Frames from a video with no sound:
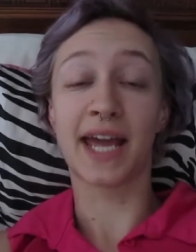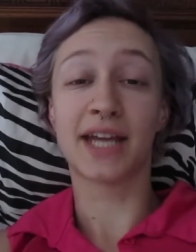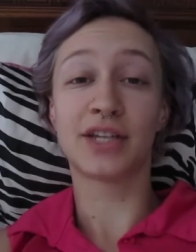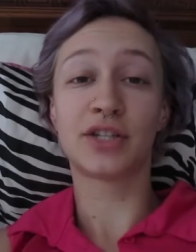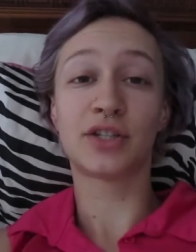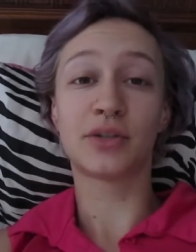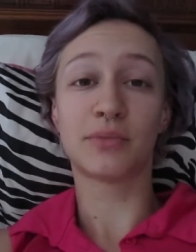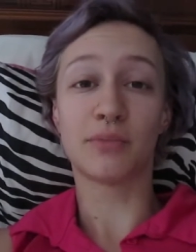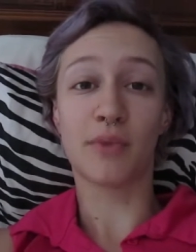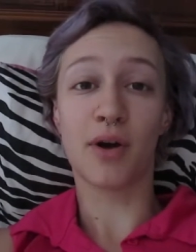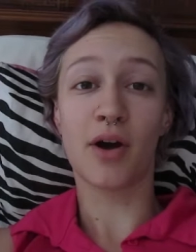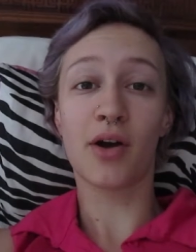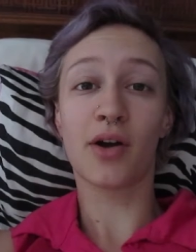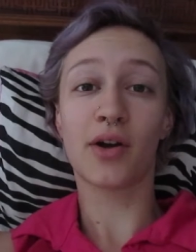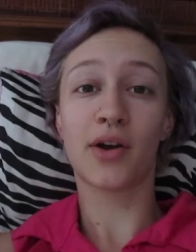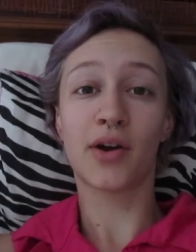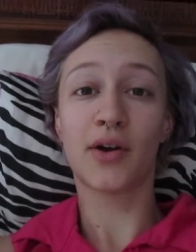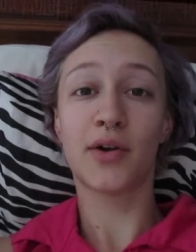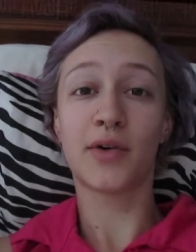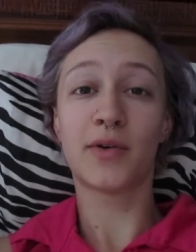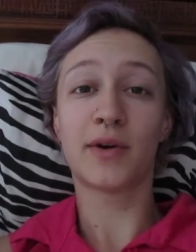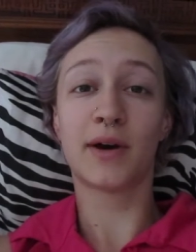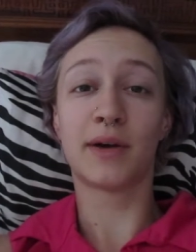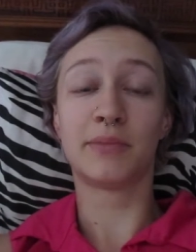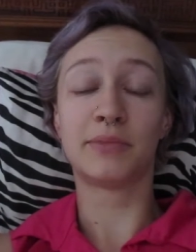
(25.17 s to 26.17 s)
And
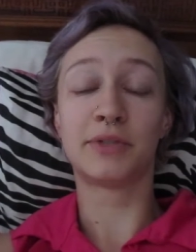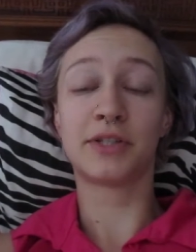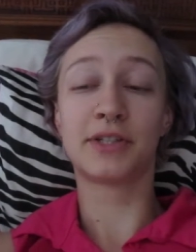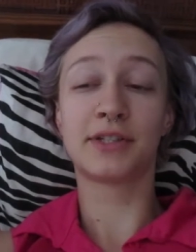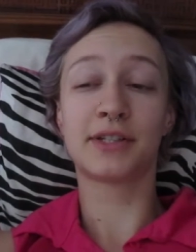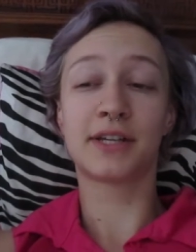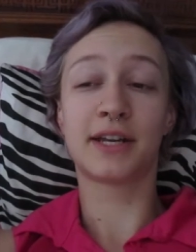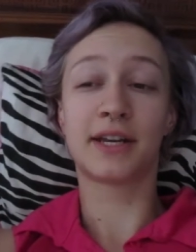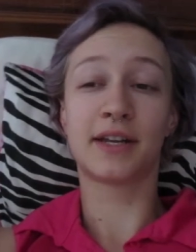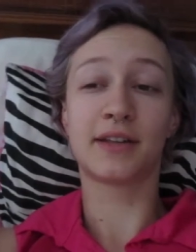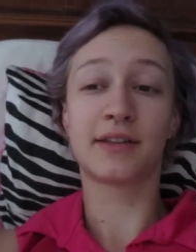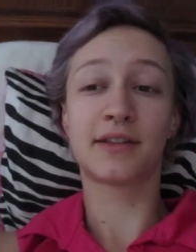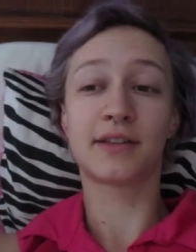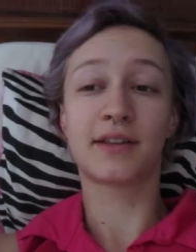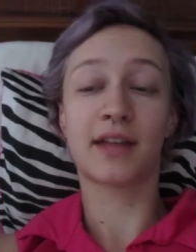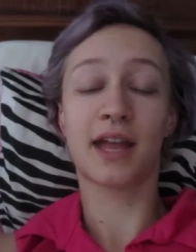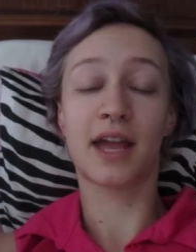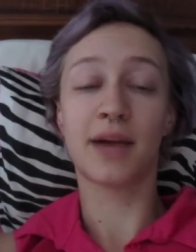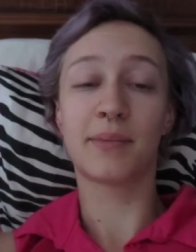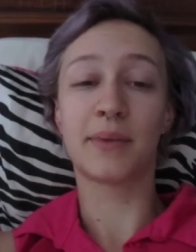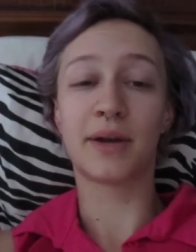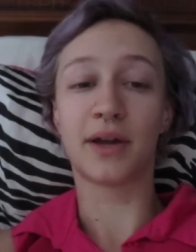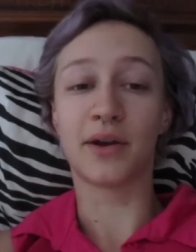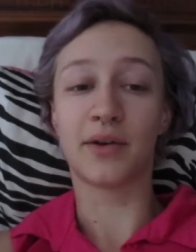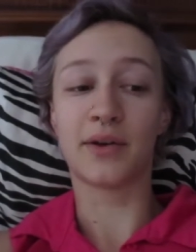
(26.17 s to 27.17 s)
tomorrow I'm just going to stay
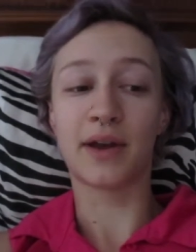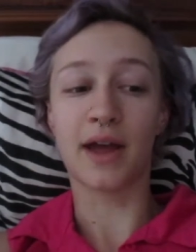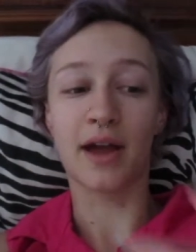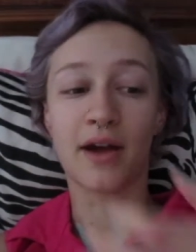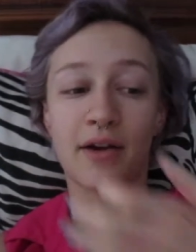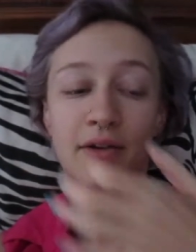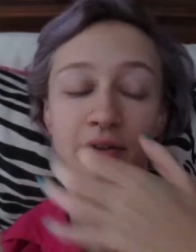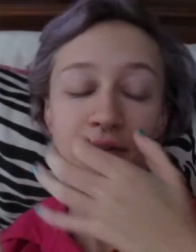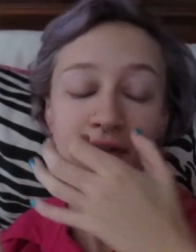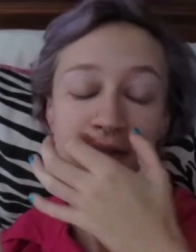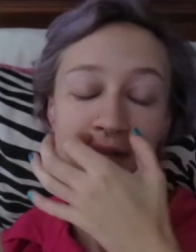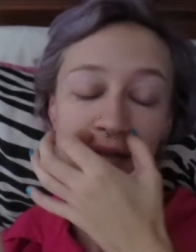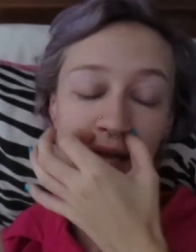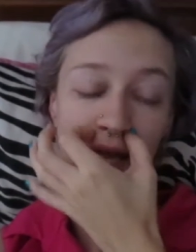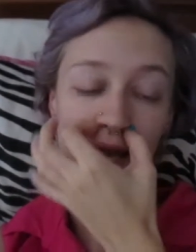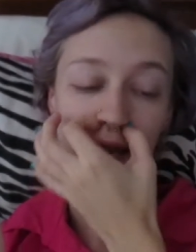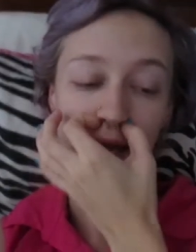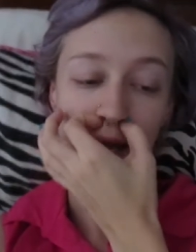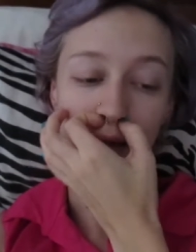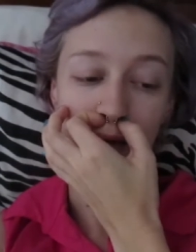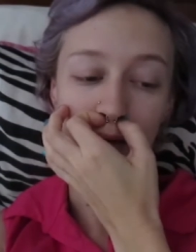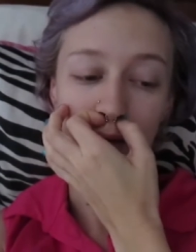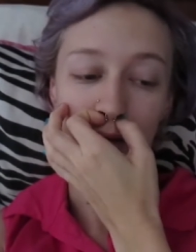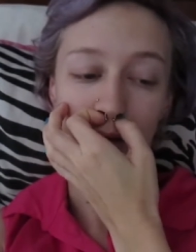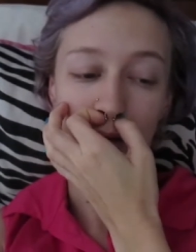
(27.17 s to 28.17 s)
at my own house
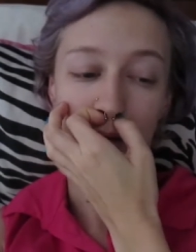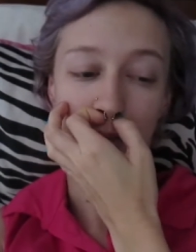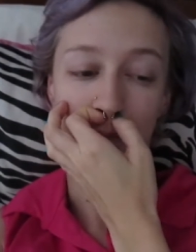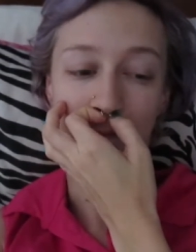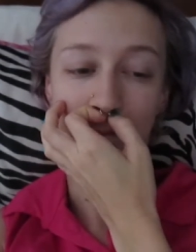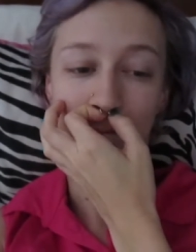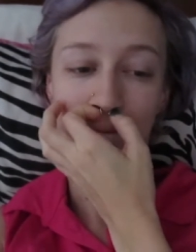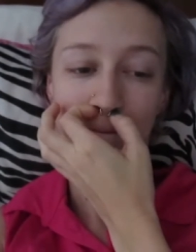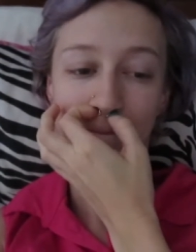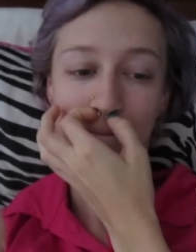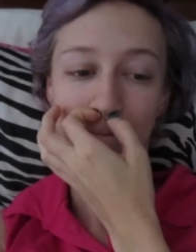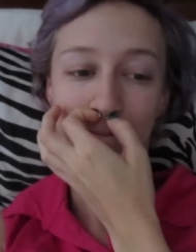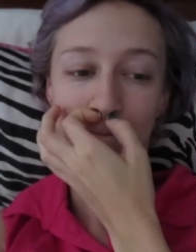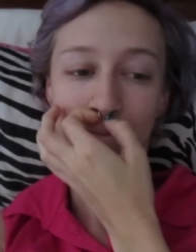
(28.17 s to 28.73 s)
and, um,